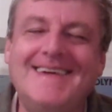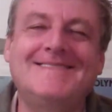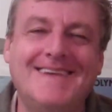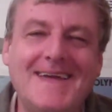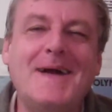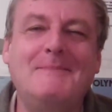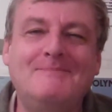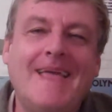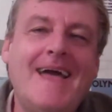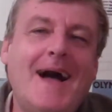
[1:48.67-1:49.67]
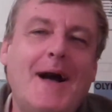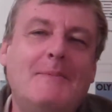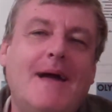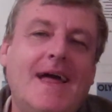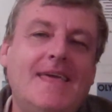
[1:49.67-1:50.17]
Yes, I
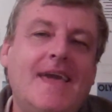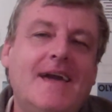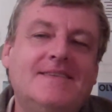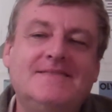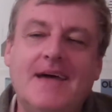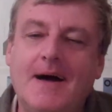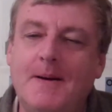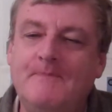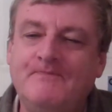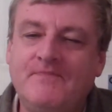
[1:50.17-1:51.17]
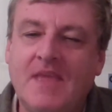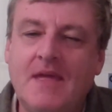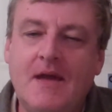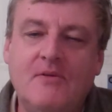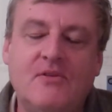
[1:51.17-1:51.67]
am. Any case,
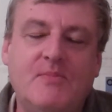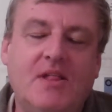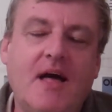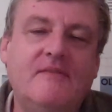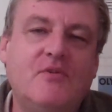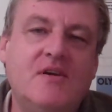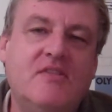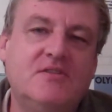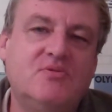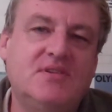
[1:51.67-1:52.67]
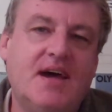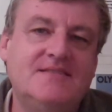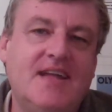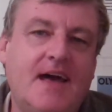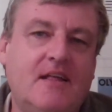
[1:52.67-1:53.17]
there'll be a lot of great things with
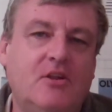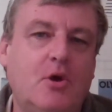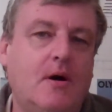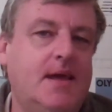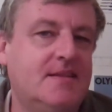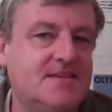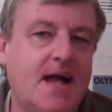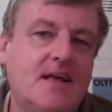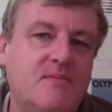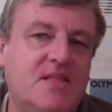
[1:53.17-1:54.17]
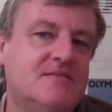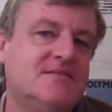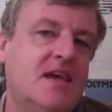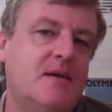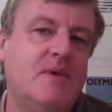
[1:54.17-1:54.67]
Dyestat Illinois. It's not going to be the
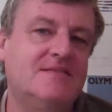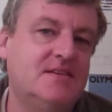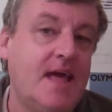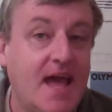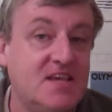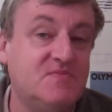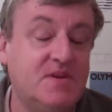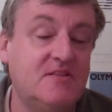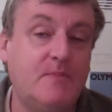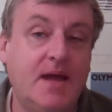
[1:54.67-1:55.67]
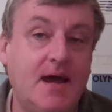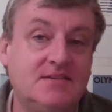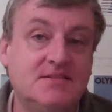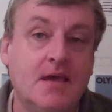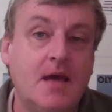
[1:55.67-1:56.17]
same as it has been in the
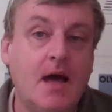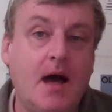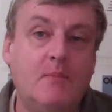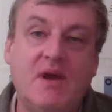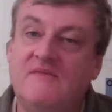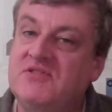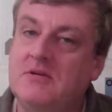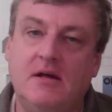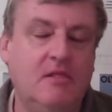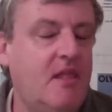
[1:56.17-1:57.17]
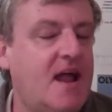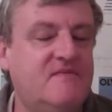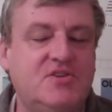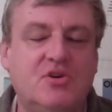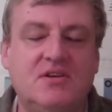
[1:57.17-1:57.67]
past. We have a lot
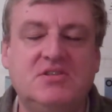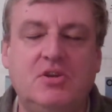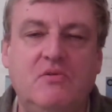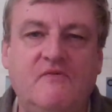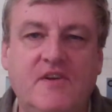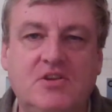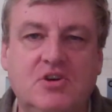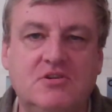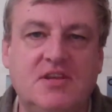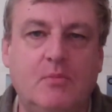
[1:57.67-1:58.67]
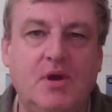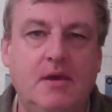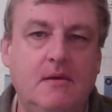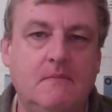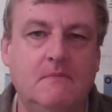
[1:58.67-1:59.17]
of interesting new features that
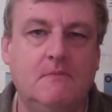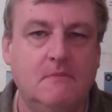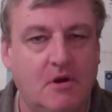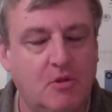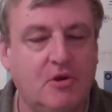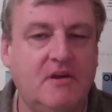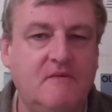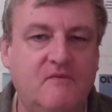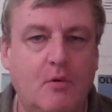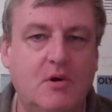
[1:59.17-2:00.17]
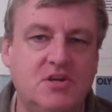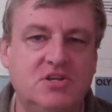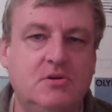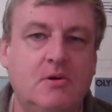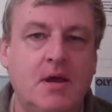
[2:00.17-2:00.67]
we are looking forward
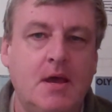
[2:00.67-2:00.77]
to